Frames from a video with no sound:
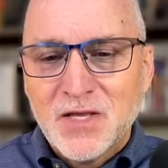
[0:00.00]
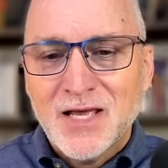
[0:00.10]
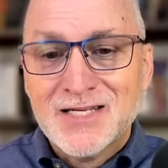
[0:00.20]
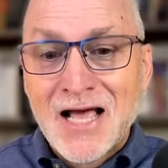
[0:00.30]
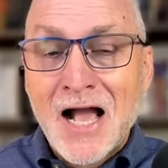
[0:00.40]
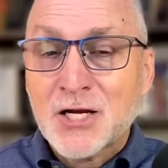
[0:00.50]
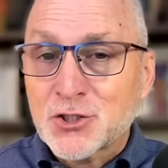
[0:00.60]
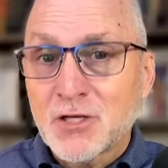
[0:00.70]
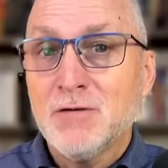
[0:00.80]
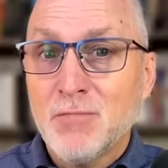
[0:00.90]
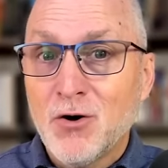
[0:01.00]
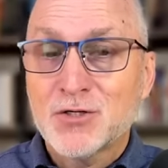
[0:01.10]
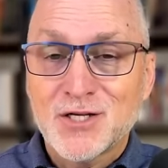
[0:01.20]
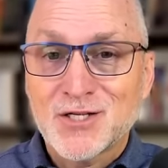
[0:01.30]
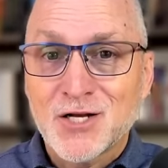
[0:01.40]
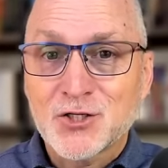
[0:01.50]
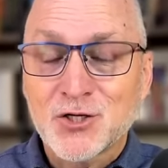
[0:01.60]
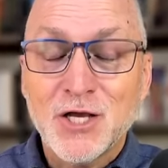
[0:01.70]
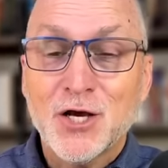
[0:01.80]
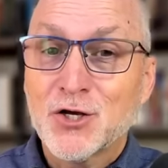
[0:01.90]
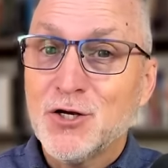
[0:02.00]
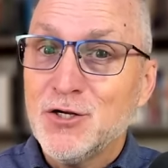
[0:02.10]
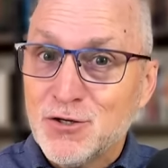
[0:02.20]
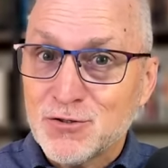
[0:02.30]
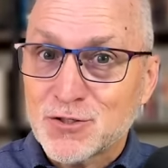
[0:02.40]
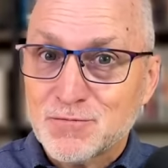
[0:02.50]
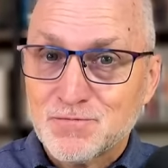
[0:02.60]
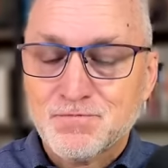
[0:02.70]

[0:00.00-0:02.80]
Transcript: It's actually most essentially good news.